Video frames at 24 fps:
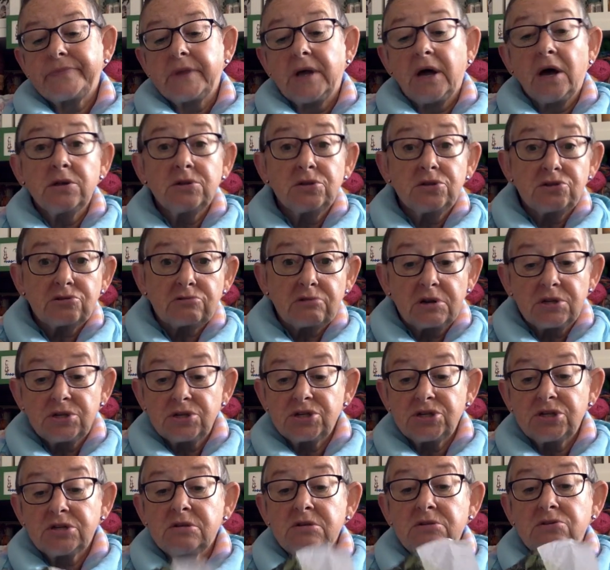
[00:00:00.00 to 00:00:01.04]

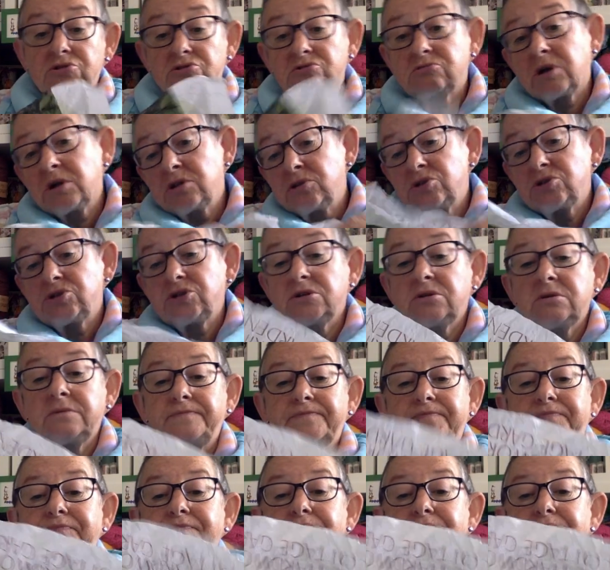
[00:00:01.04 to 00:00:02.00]
unscrunch it, scrunch it.